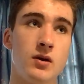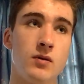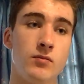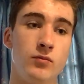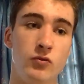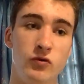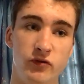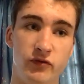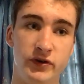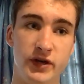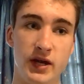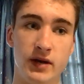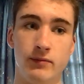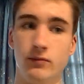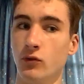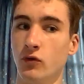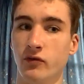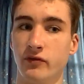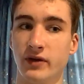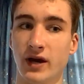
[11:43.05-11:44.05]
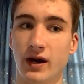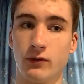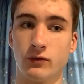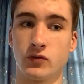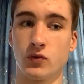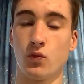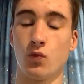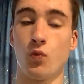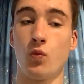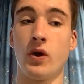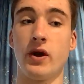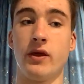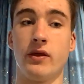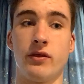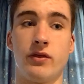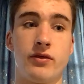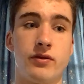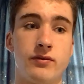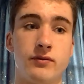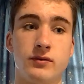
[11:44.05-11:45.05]
moved in, moved out
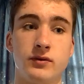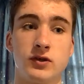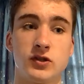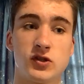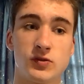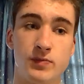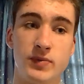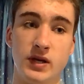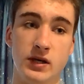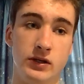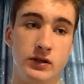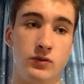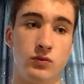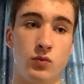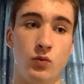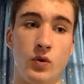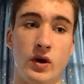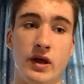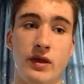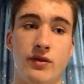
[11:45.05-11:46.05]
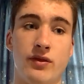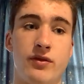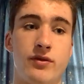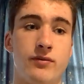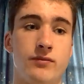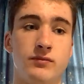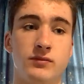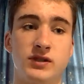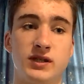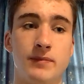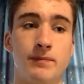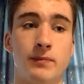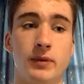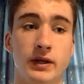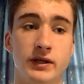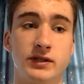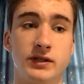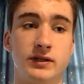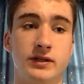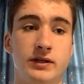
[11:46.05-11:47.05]
with speed, with
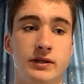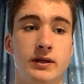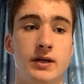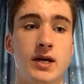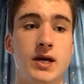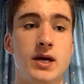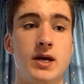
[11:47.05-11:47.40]
simplicity,